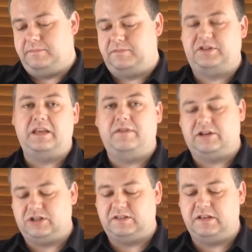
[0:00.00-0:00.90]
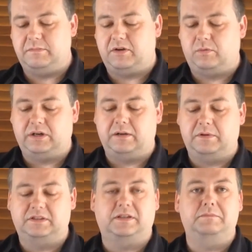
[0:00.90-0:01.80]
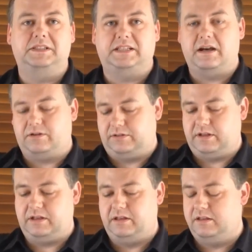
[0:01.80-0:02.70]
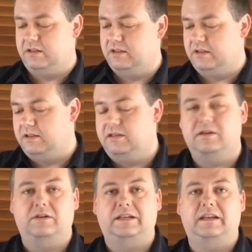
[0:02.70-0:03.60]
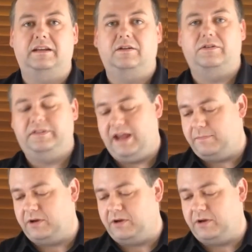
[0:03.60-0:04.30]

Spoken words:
Steve actually sent me a rigger because I missed out on getting it on tap.